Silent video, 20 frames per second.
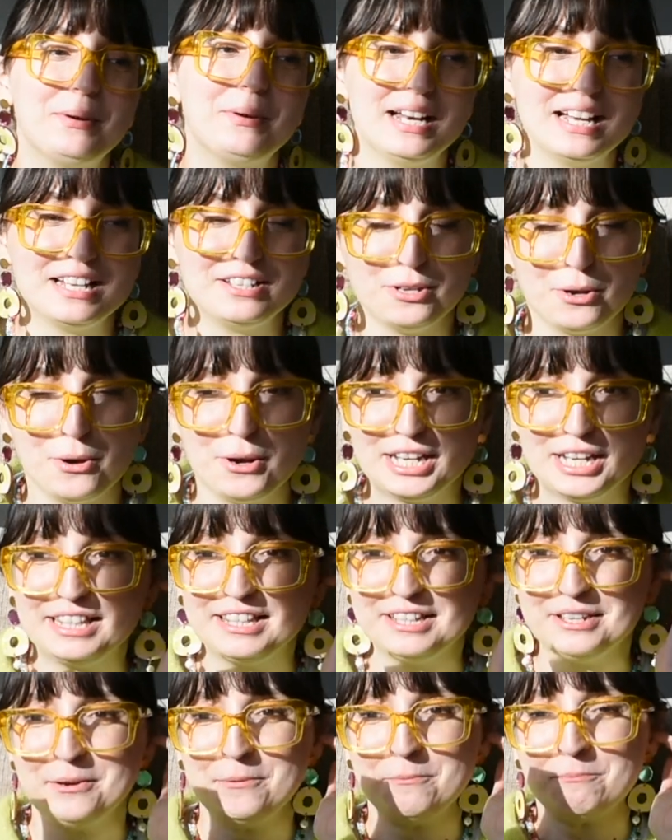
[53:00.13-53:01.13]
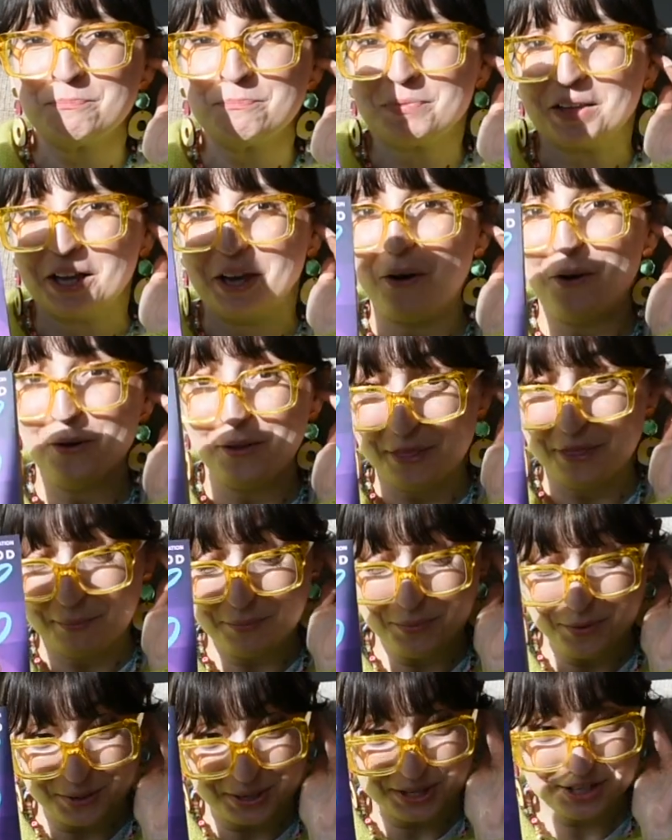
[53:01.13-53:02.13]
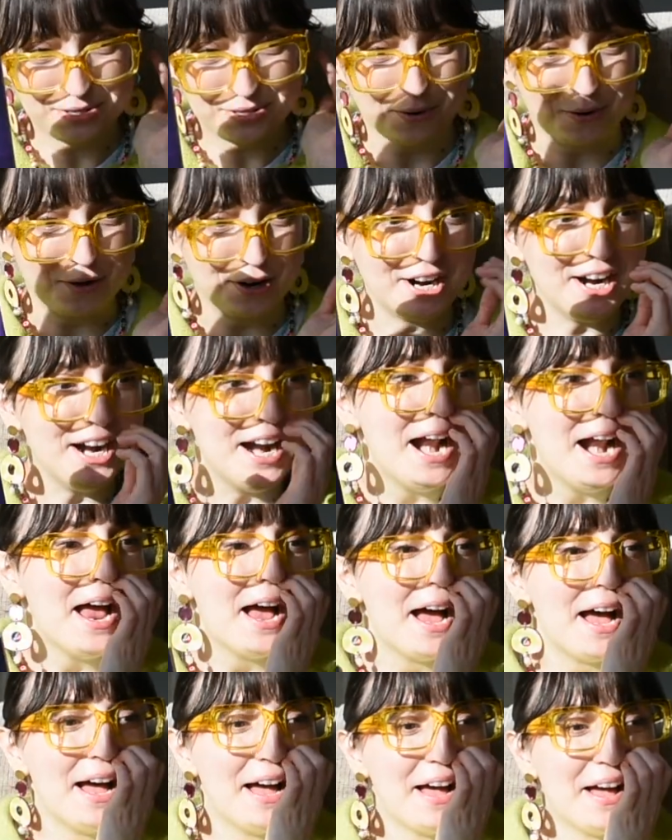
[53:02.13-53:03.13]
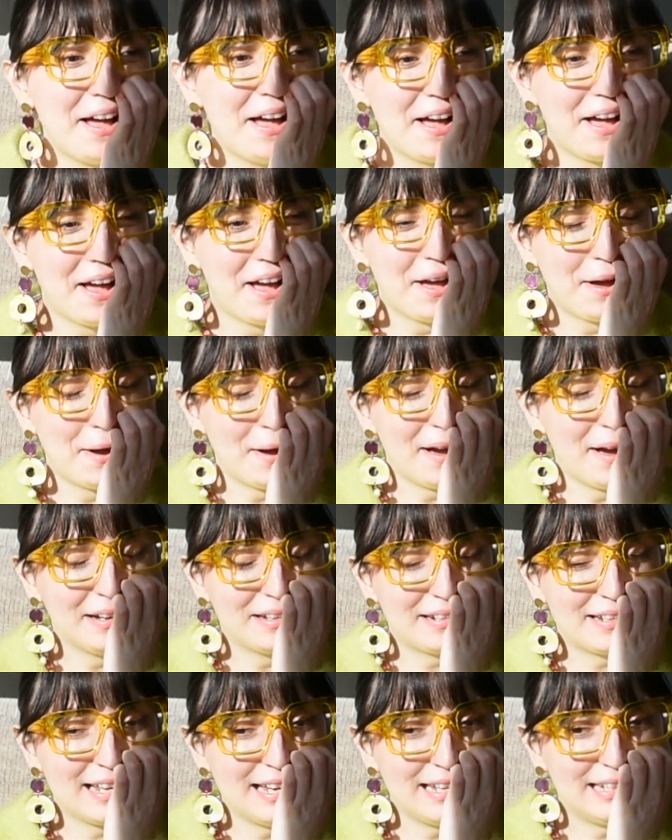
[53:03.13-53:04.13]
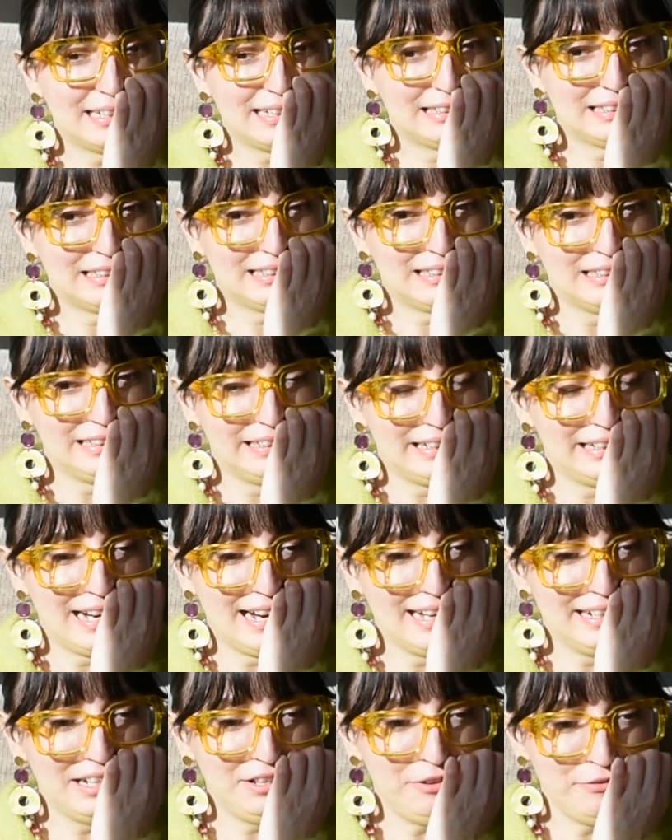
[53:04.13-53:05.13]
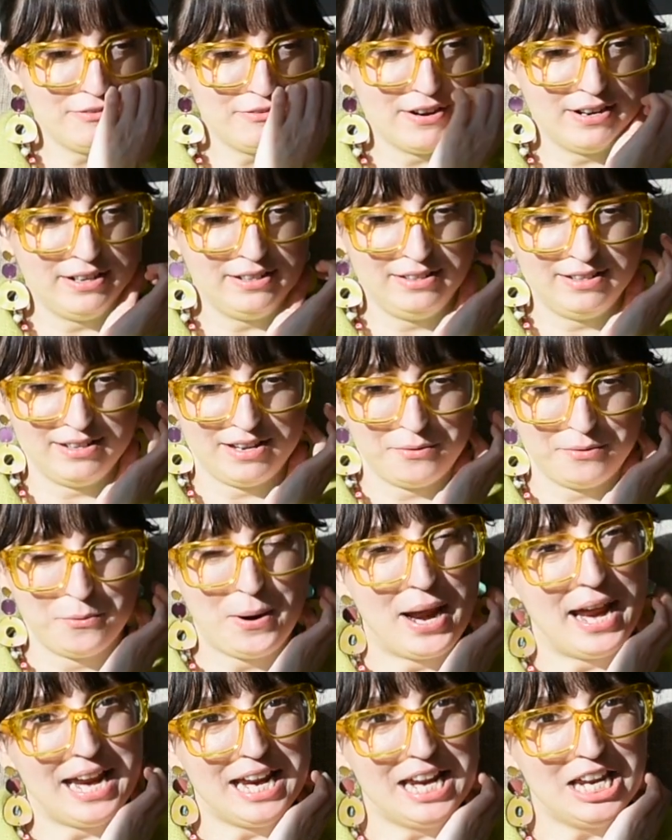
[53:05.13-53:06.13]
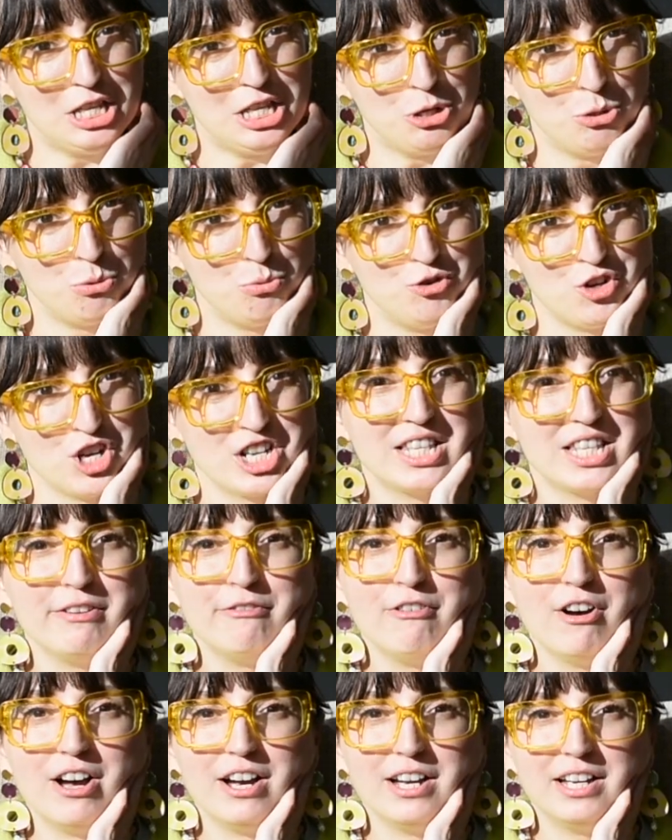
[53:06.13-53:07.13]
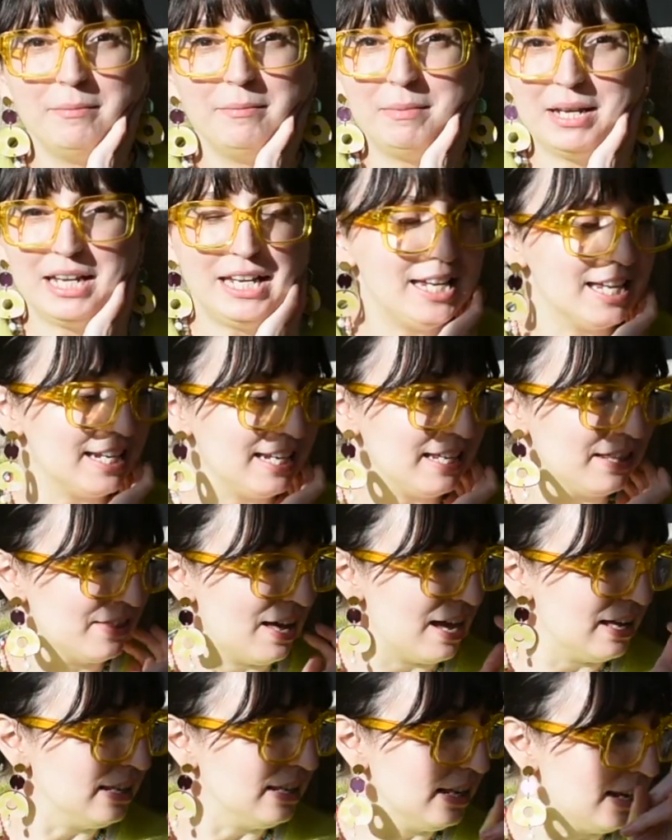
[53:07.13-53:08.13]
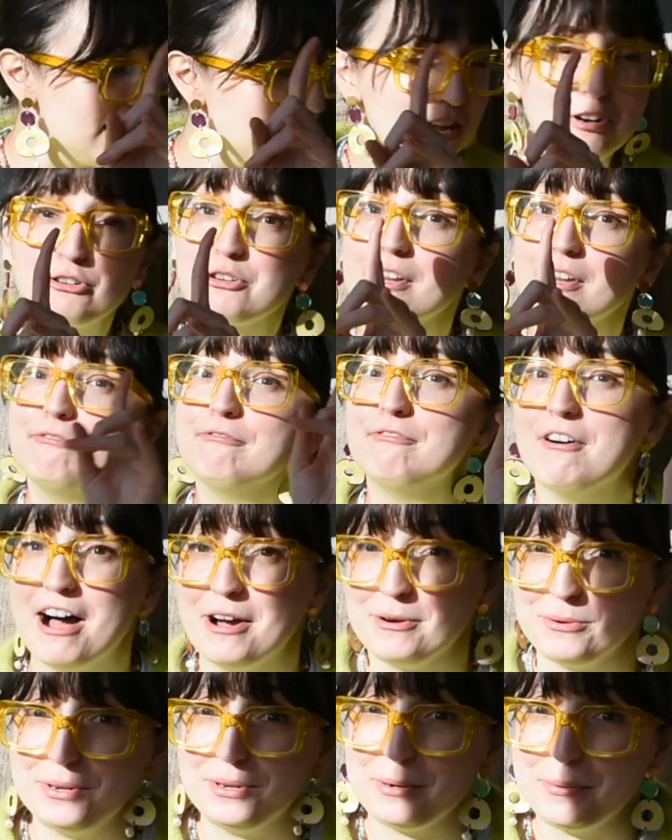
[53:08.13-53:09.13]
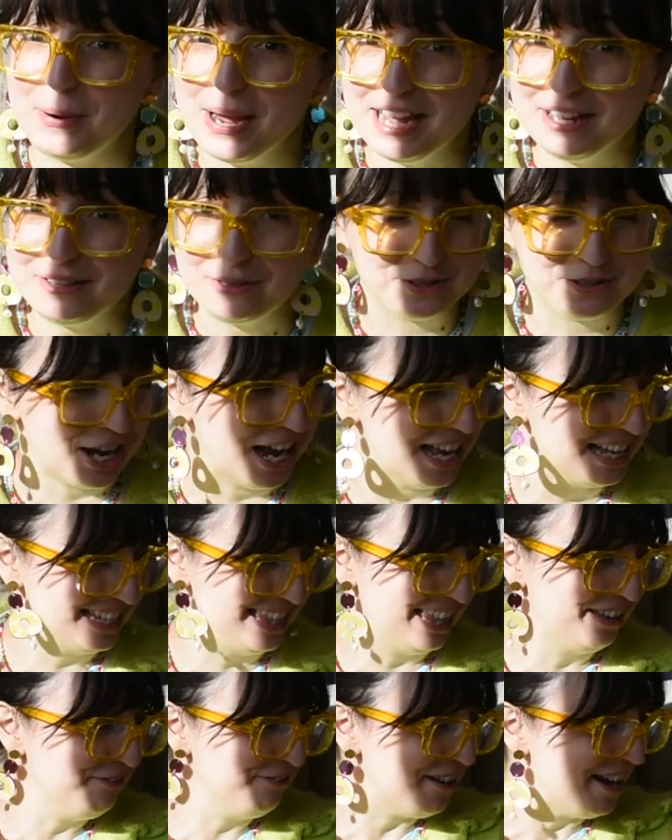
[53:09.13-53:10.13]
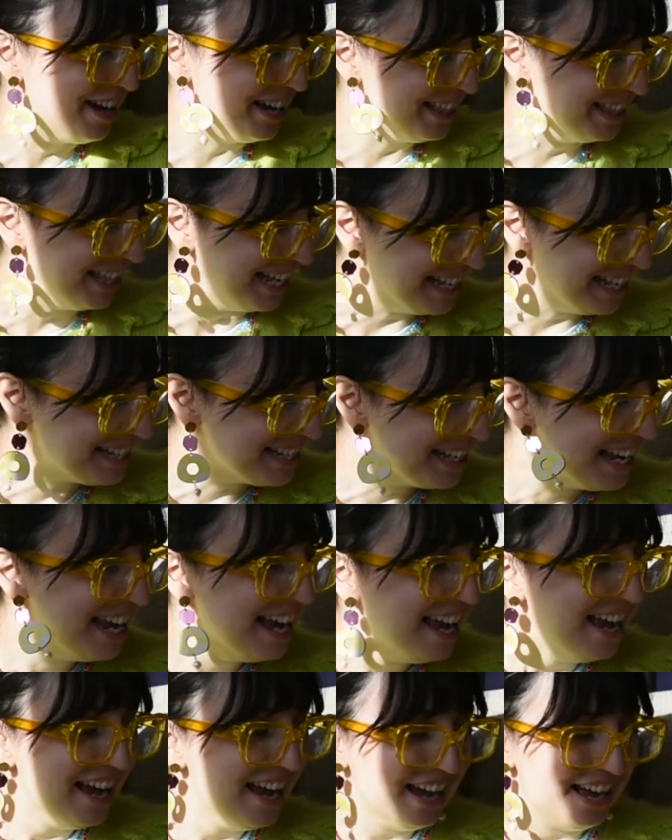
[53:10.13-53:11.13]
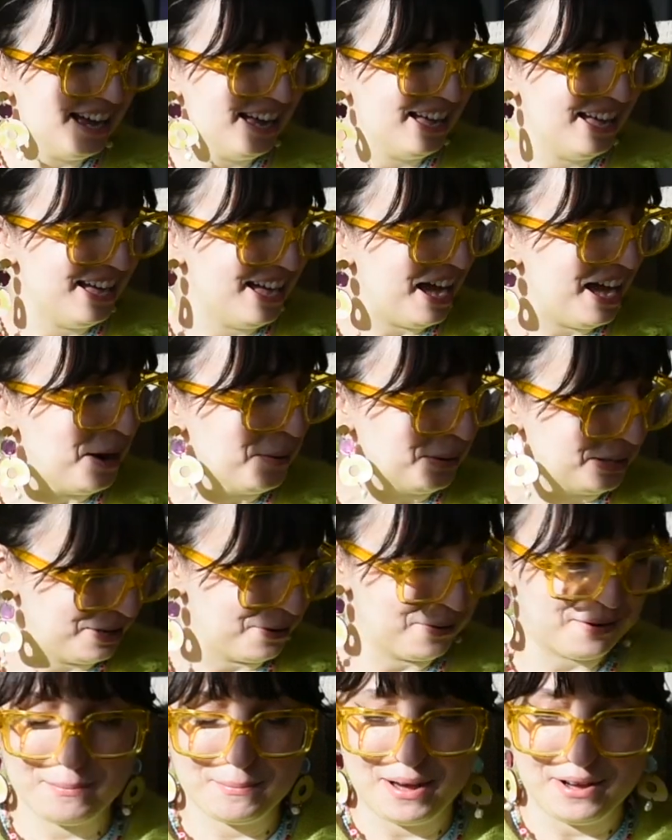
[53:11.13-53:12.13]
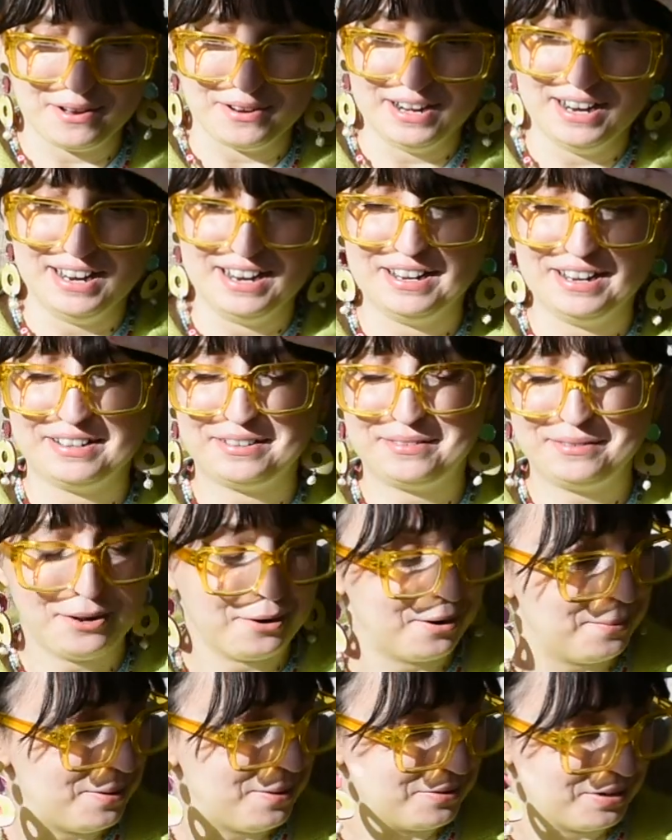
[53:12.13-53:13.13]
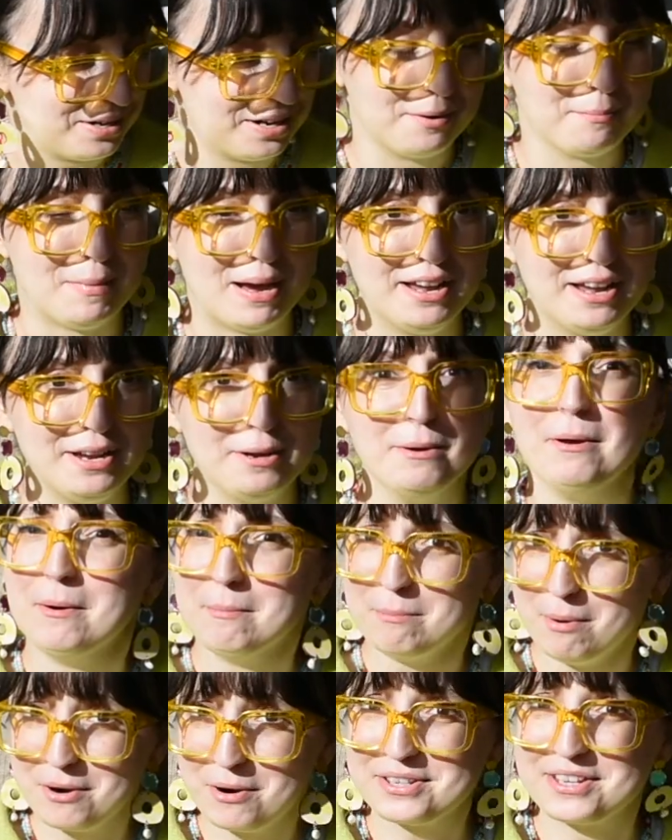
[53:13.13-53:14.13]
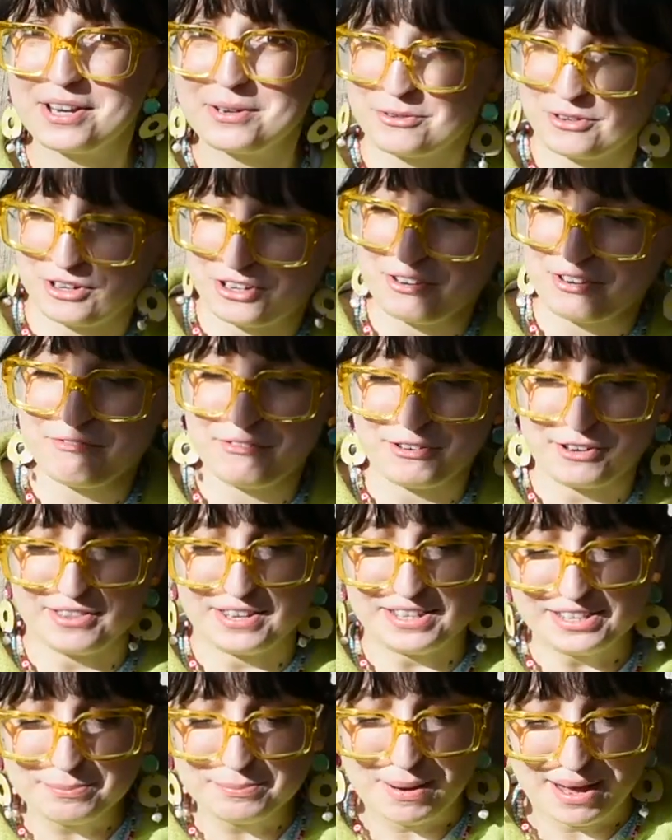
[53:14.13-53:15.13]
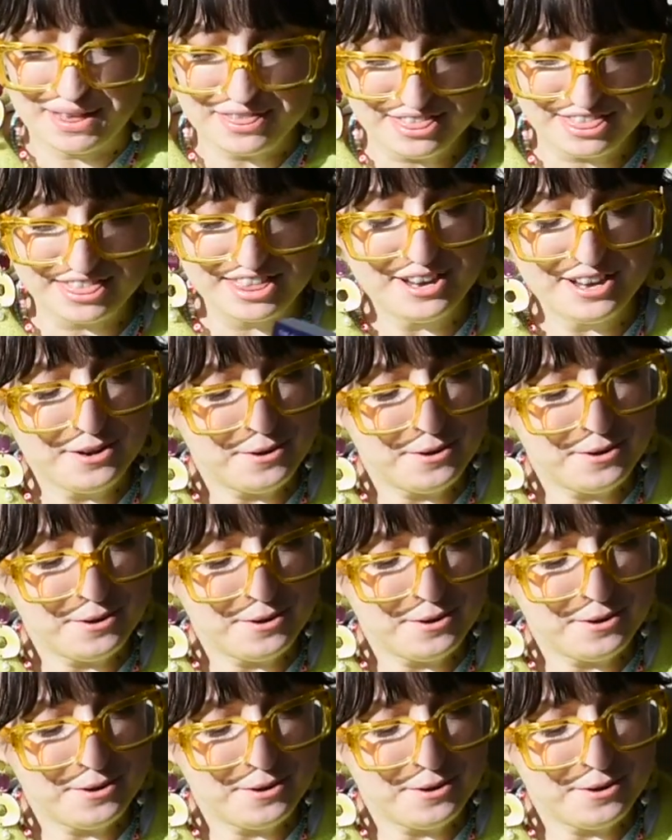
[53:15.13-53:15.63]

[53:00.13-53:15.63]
when I saw it on the bookstore, I was like, I need to find a way to justify me getting that. And I actually found a way to justify this. I will talk about it in my books acquisition for this month.